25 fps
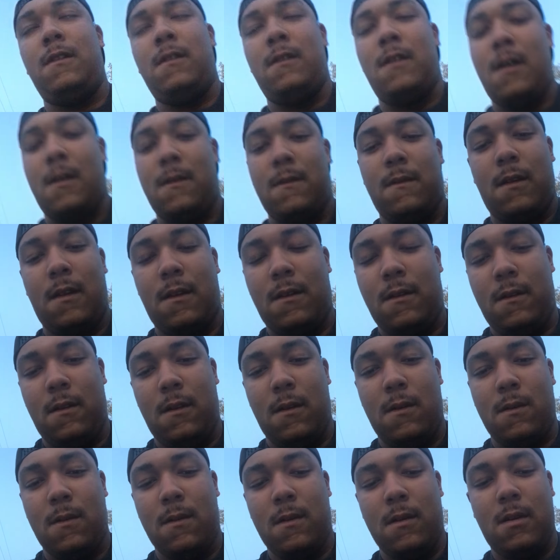you don't know the
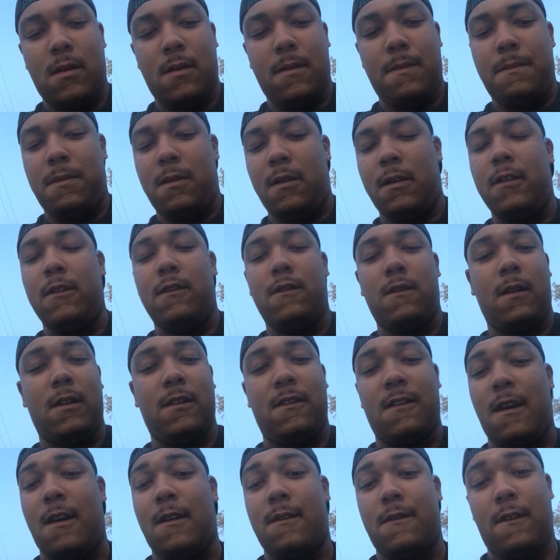Lord, please
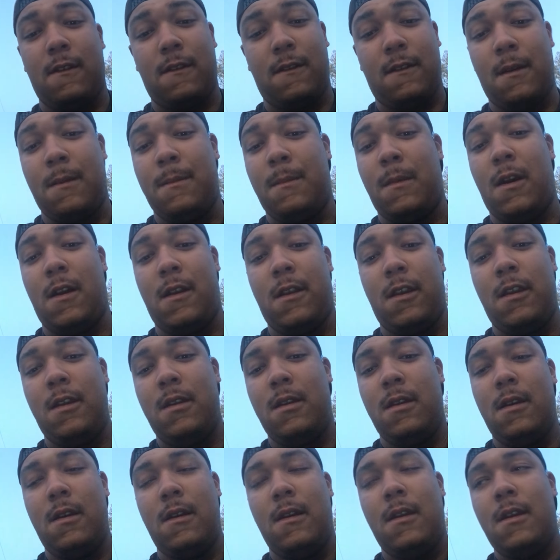reach out to somebody.
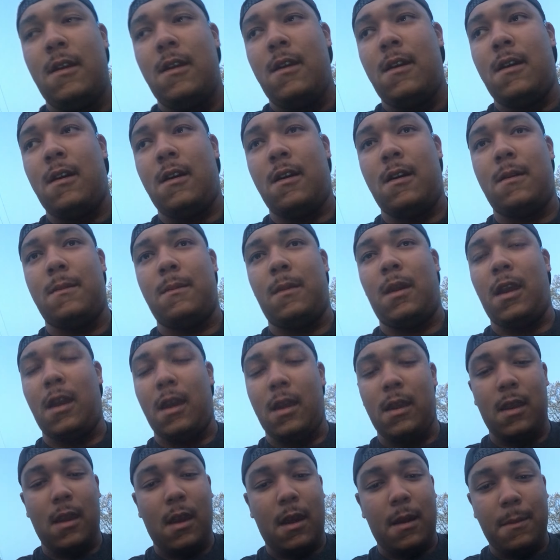Um, it
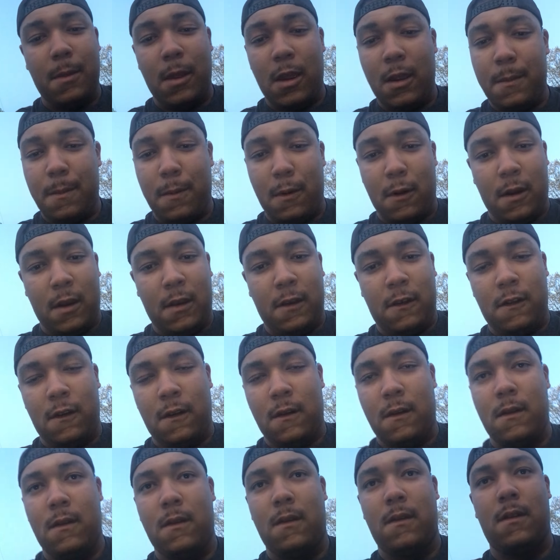ain't got to be a
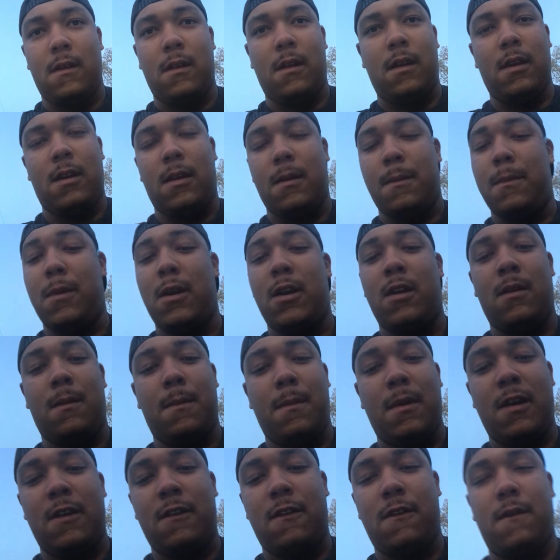preacher. It could be your
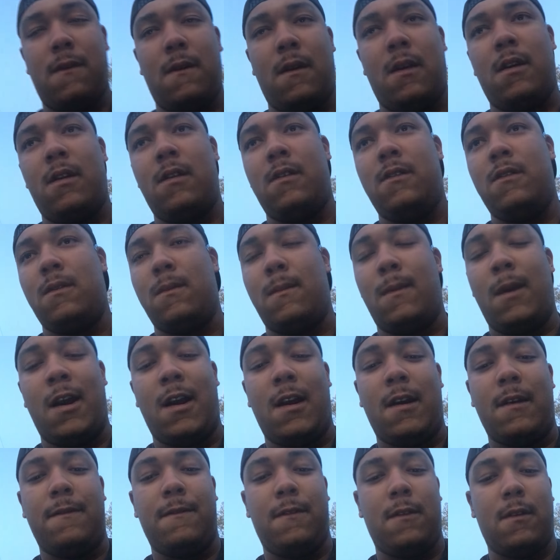best friend, your
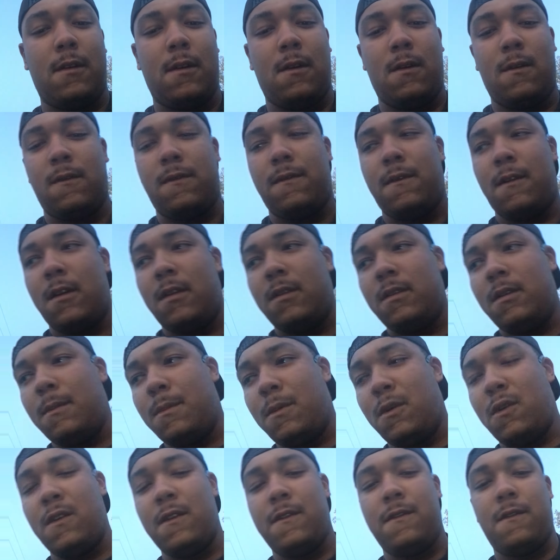wife, your girlfriend, your
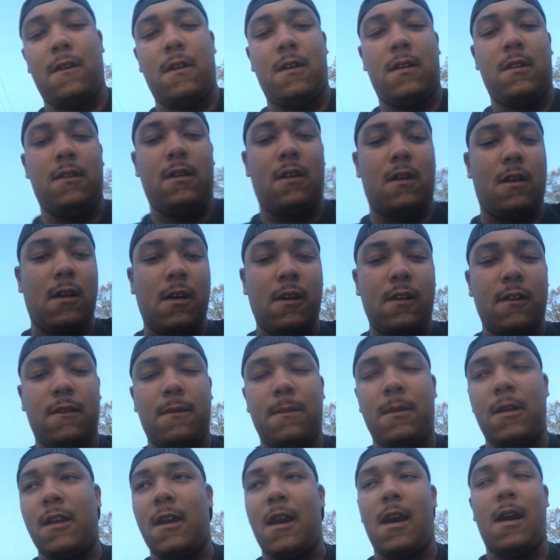boyfriend, your
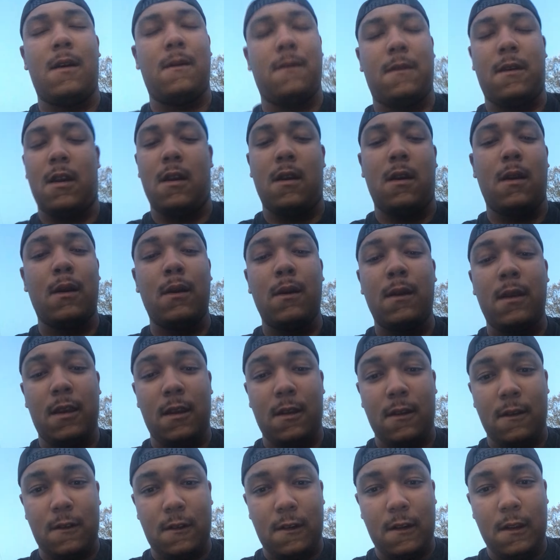husband. I don't care who it
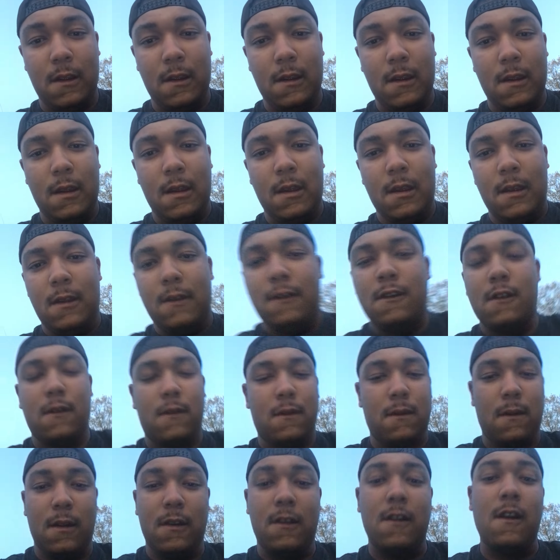is.
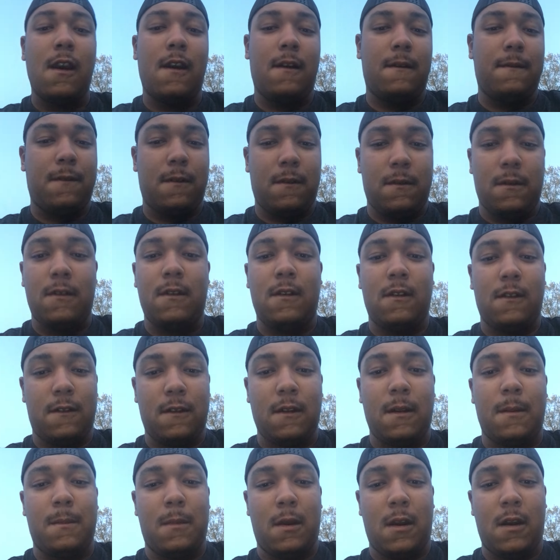Just reach out for, to
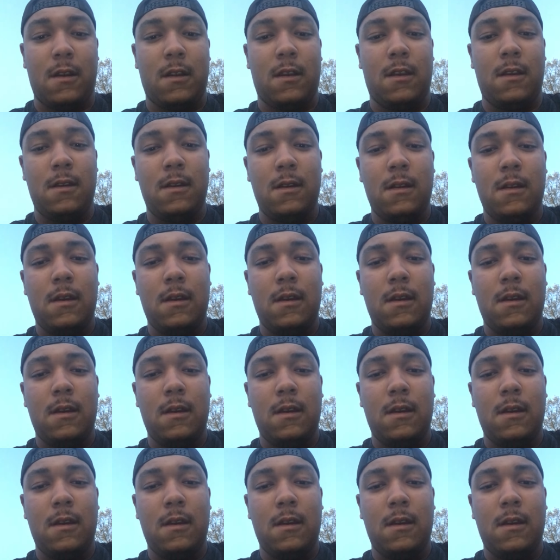somebody